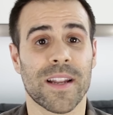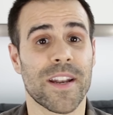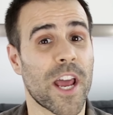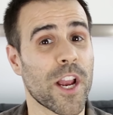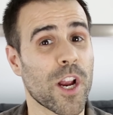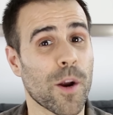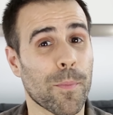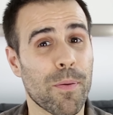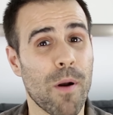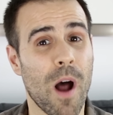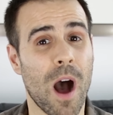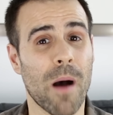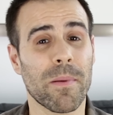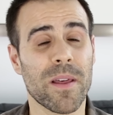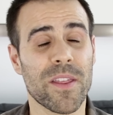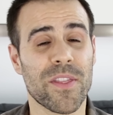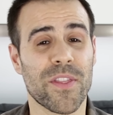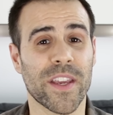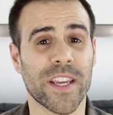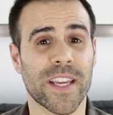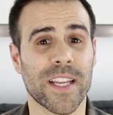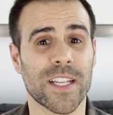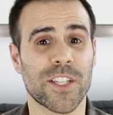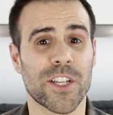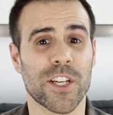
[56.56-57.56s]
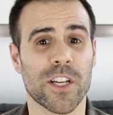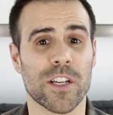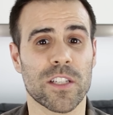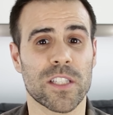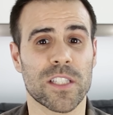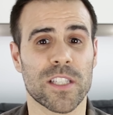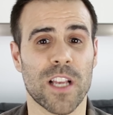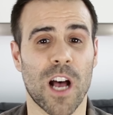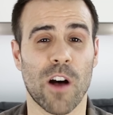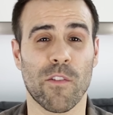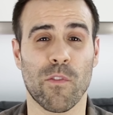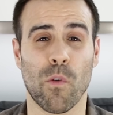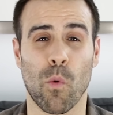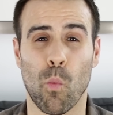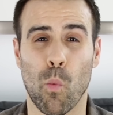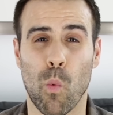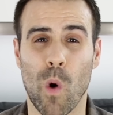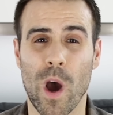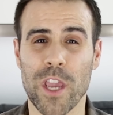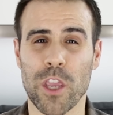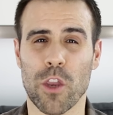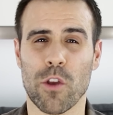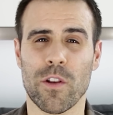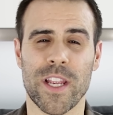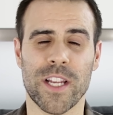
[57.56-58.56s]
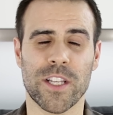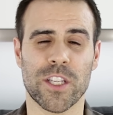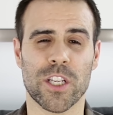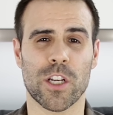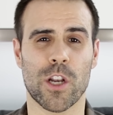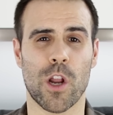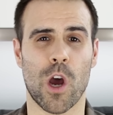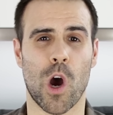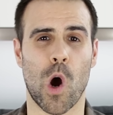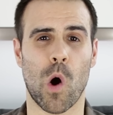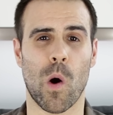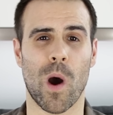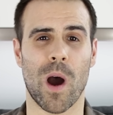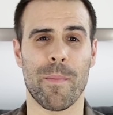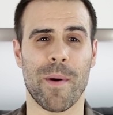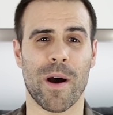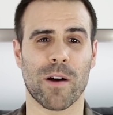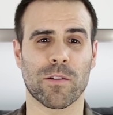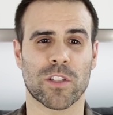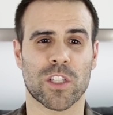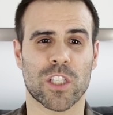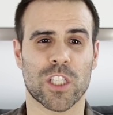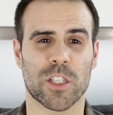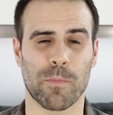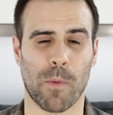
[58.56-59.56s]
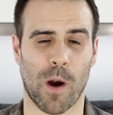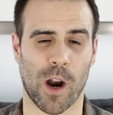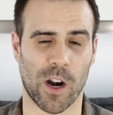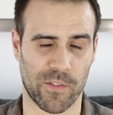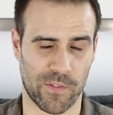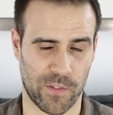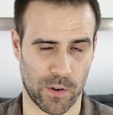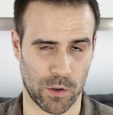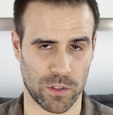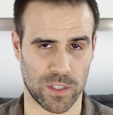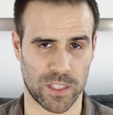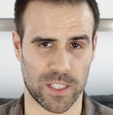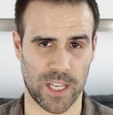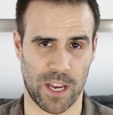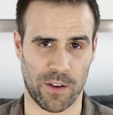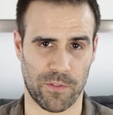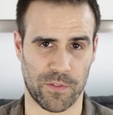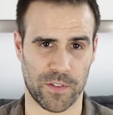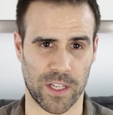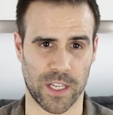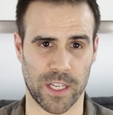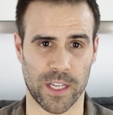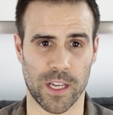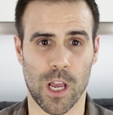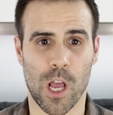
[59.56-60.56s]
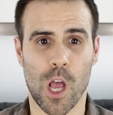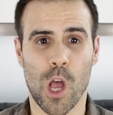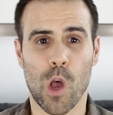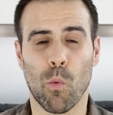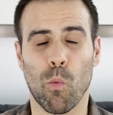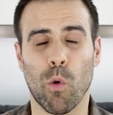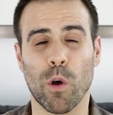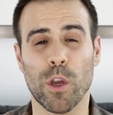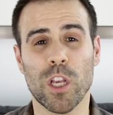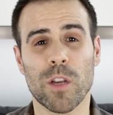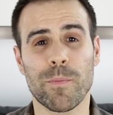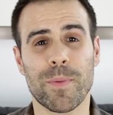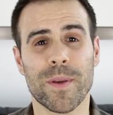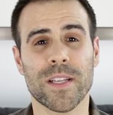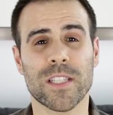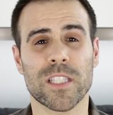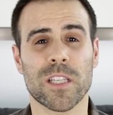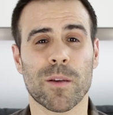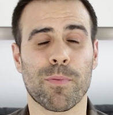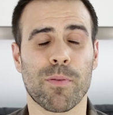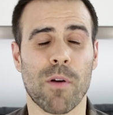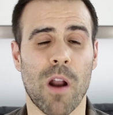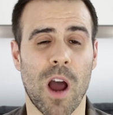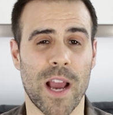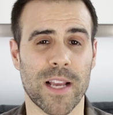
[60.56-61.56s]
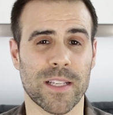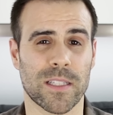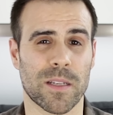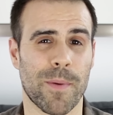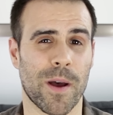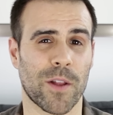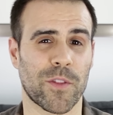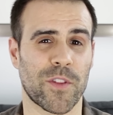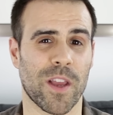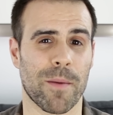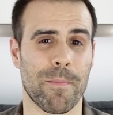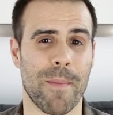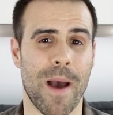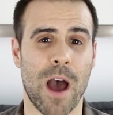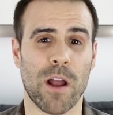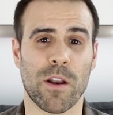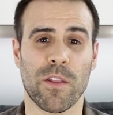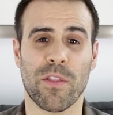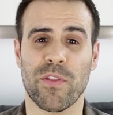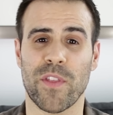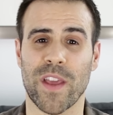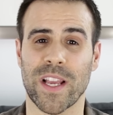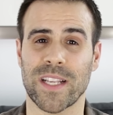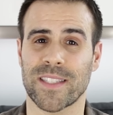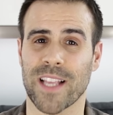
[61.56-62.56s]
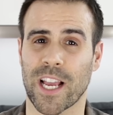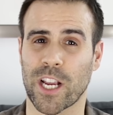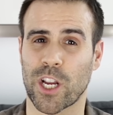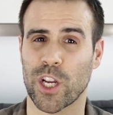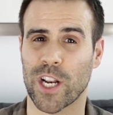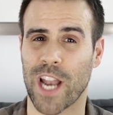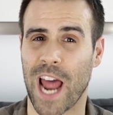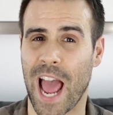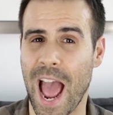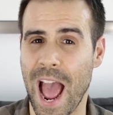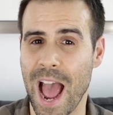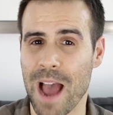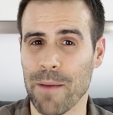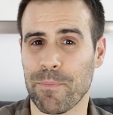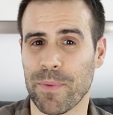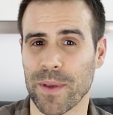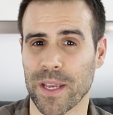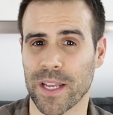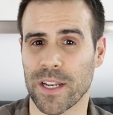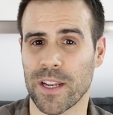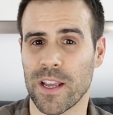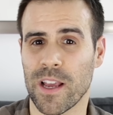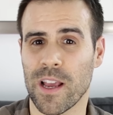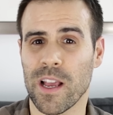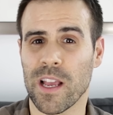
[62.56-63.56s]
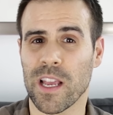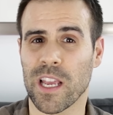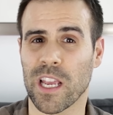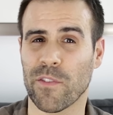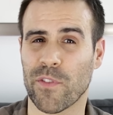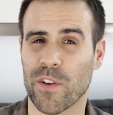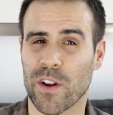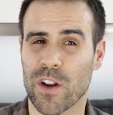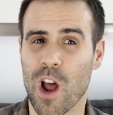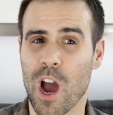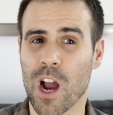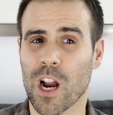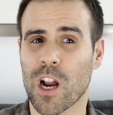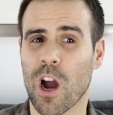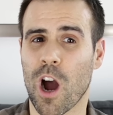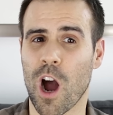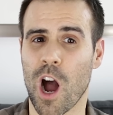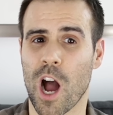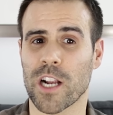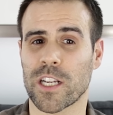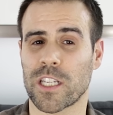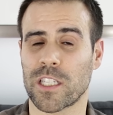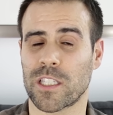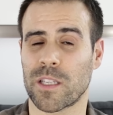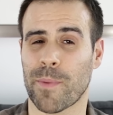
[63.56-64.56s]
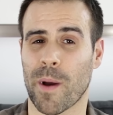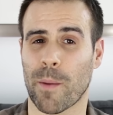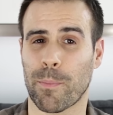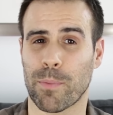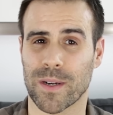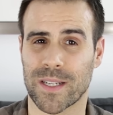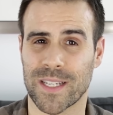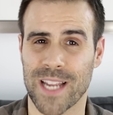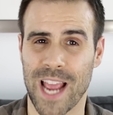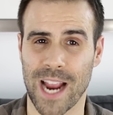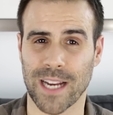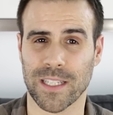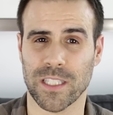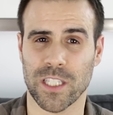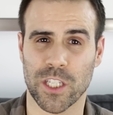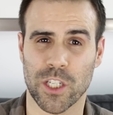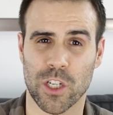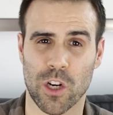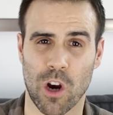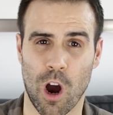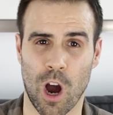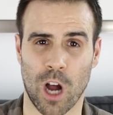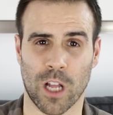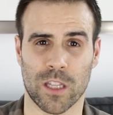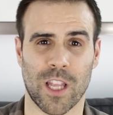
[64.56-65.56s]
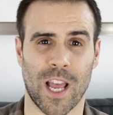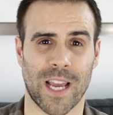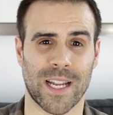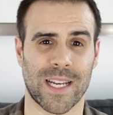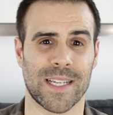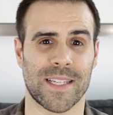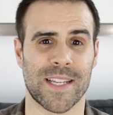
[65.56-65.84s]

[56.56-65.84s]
Now, you're probably thinking to yourself what you need to know about smartphone safety. Well, you'd be surprised about the amount of things that could happen if you're not cautious about protecting your online